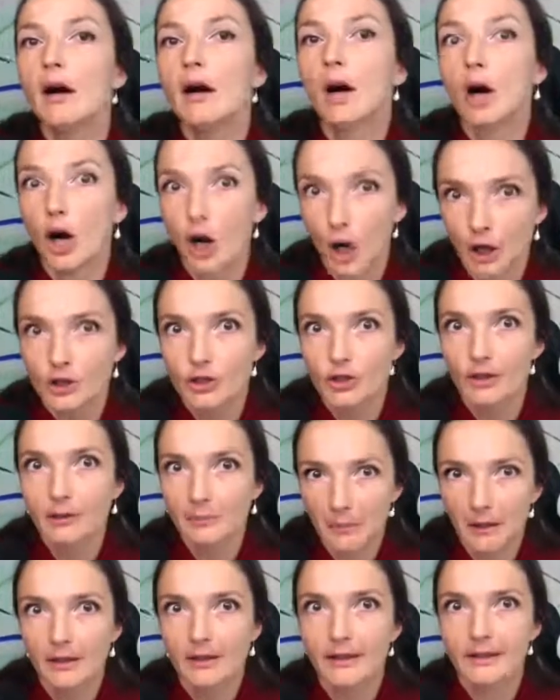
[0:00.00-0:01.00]
a hundred
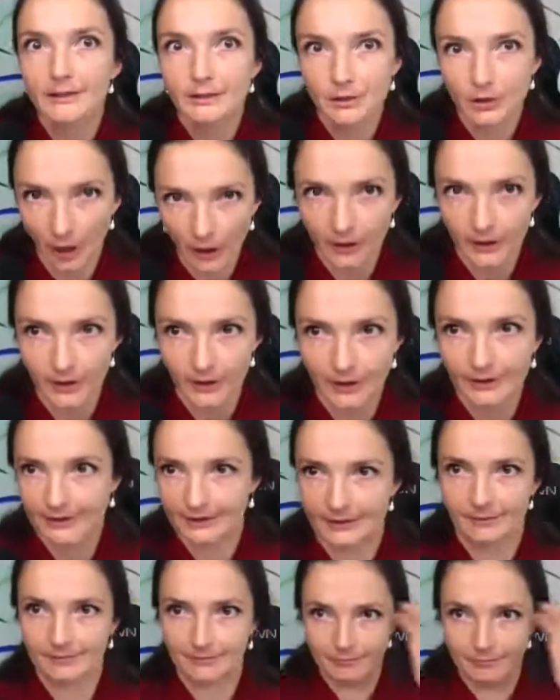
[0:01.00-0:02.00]
million
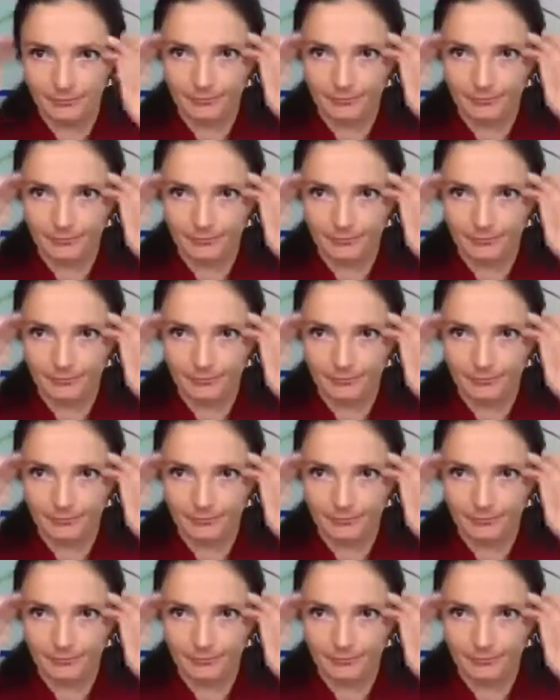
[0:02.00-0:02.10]
dollars